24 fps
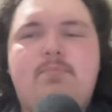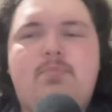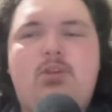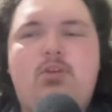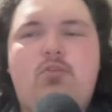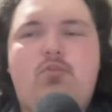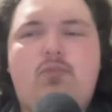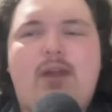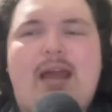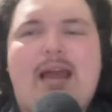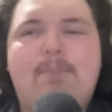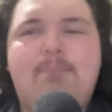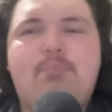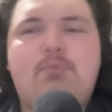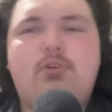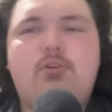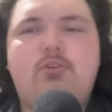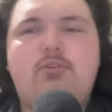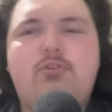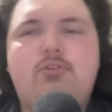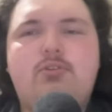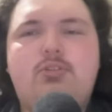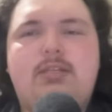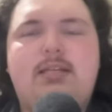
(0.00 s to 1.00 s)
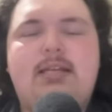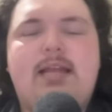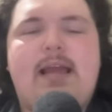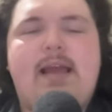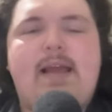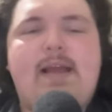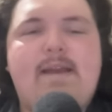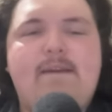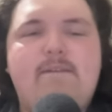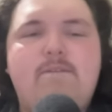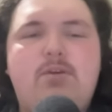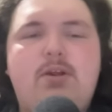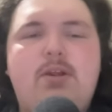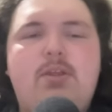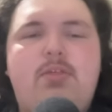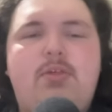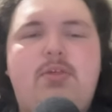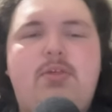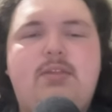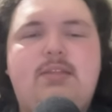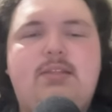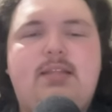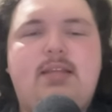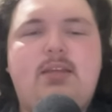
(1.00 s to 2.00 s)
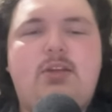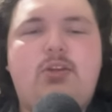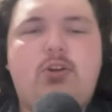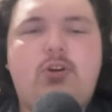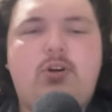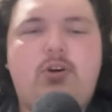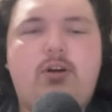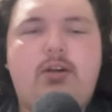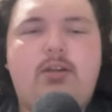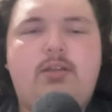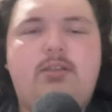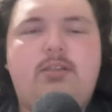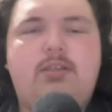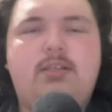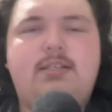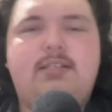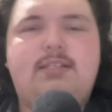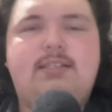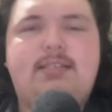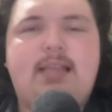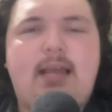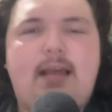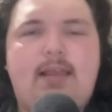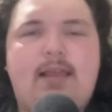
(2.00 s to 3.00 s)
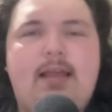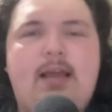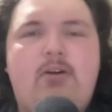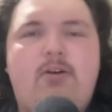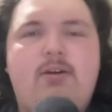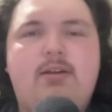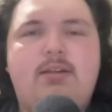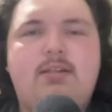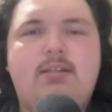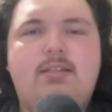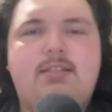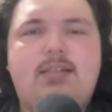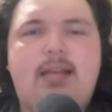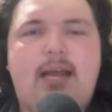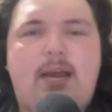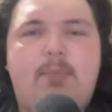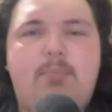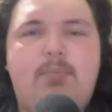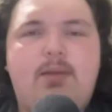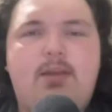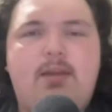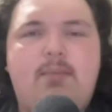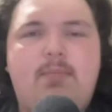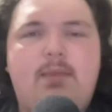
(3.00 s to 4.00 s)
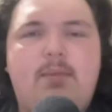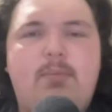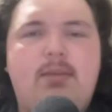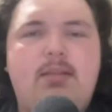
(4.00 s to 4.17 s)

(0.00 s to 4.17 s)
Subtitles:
the Raptors did everything that they could to sell out and to stop him.